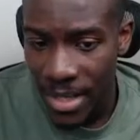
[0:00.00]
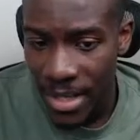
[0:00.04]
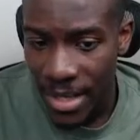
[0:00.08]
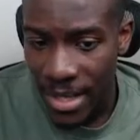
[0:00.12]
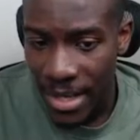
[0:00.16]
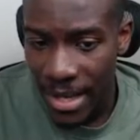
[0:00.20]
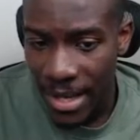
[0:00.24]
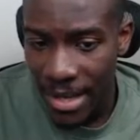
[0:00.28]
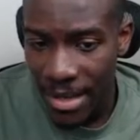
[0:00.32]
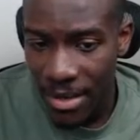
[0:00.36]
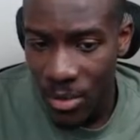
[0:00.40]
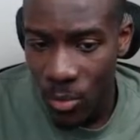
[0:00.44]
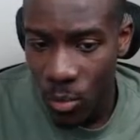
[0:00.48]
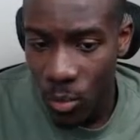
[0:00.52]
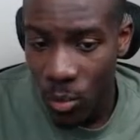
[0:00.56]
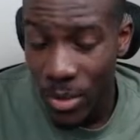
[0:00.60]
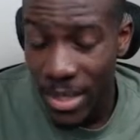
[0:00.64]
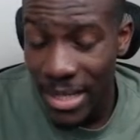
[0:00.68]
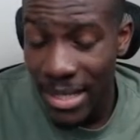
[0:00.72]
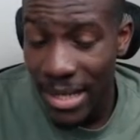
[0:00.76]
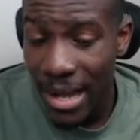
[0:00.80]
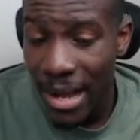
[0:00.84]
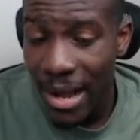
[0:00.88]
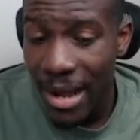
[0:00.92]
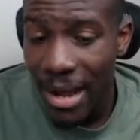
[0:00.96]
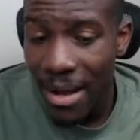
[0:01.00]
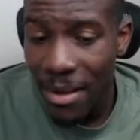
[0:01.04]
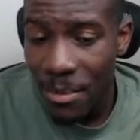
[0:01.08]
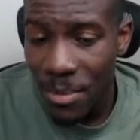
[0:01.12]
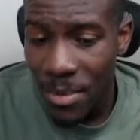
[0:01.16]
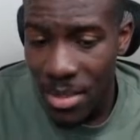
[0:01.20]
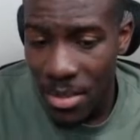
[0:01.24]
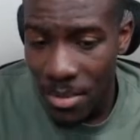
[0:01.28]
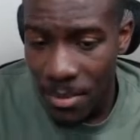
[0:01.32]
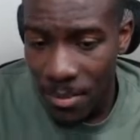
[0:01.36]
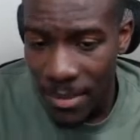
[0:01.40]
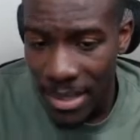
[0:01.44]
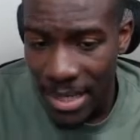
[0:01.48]
and
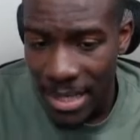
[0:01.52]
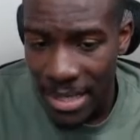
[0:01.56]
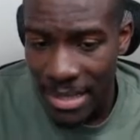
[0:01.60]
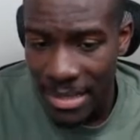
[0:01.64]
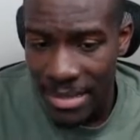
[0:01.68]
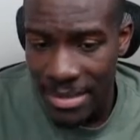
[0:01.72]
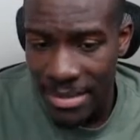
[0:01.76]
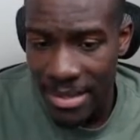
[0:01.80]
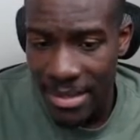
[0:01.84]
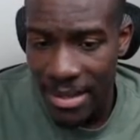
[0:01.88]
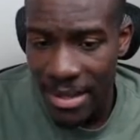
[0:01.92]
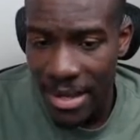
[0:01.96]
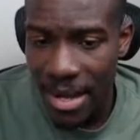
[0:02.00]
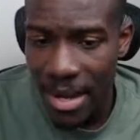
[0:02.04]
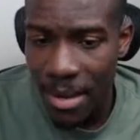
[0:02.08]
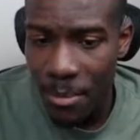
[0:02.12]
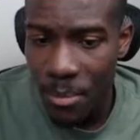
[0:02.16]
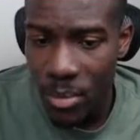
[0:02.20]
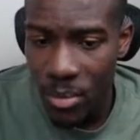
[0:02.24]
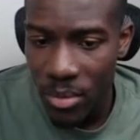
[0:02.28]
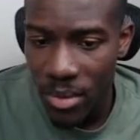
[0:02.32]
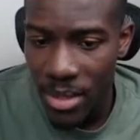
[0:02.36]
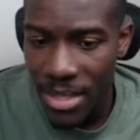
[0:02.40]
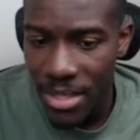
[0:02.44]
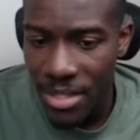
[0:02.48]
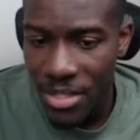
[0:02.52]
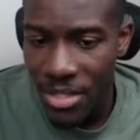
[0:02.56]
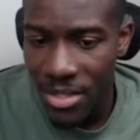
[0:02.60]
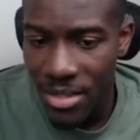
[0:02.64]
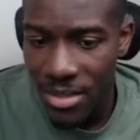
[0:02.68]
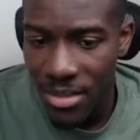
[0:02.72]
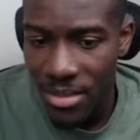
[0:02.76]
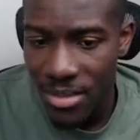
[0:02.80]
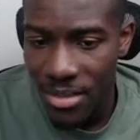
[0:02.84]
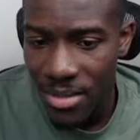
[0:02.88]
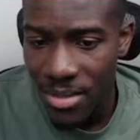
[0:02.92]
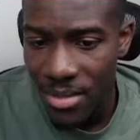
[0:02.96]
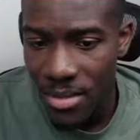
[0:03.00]
re-optimizing
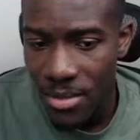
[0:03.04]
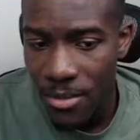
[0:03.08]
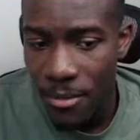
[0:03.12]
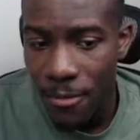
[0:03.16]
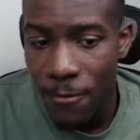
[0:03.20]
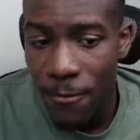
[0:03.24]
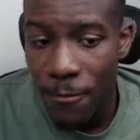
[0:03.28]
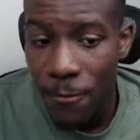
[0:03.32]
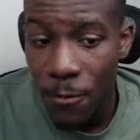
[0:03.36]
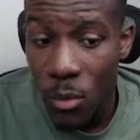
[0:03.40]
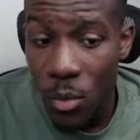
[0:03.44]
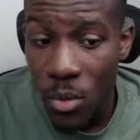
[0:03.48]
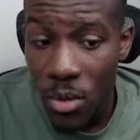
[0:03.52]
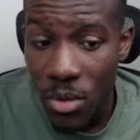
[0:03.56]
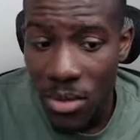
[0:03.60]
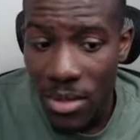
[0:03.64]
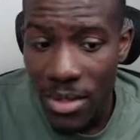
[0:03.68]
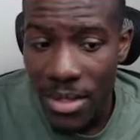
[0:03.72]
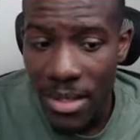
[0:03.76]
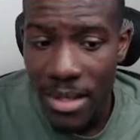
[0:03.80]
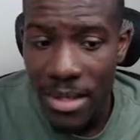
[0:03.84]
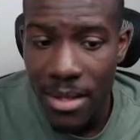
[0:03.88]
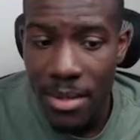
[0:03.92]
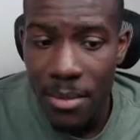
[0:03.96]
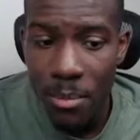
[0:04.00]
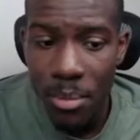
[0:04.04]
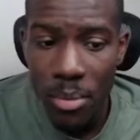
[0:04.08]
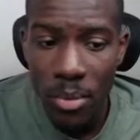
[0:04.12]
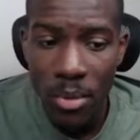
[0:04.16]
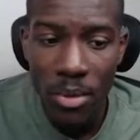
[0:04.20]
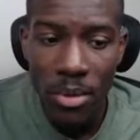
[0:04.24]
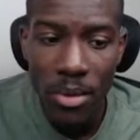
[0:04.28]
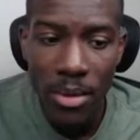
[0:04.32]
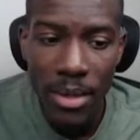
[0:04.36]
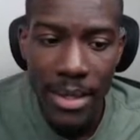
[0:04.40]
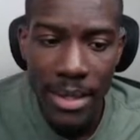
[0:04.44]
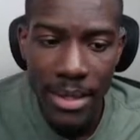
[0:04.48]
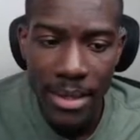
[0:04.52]
operations to fully
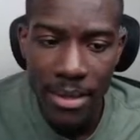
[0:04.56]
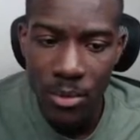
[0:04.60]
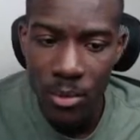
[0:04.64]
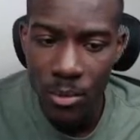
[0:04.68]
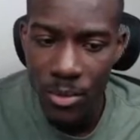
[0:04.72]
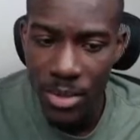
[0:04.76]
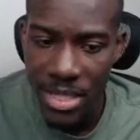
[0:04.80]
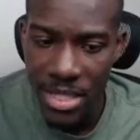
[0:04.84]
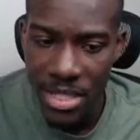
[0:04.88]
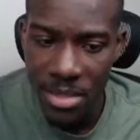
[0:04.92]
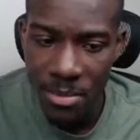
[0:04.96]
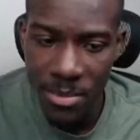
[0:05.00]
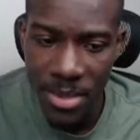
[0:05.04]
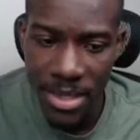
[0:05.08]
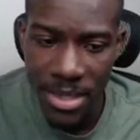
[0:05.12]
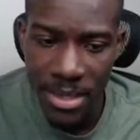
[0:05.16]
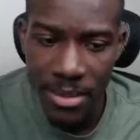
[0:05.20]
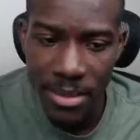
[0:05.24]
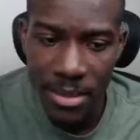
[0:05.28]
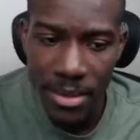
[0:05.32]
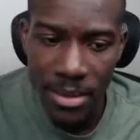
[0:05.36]
employ enrichment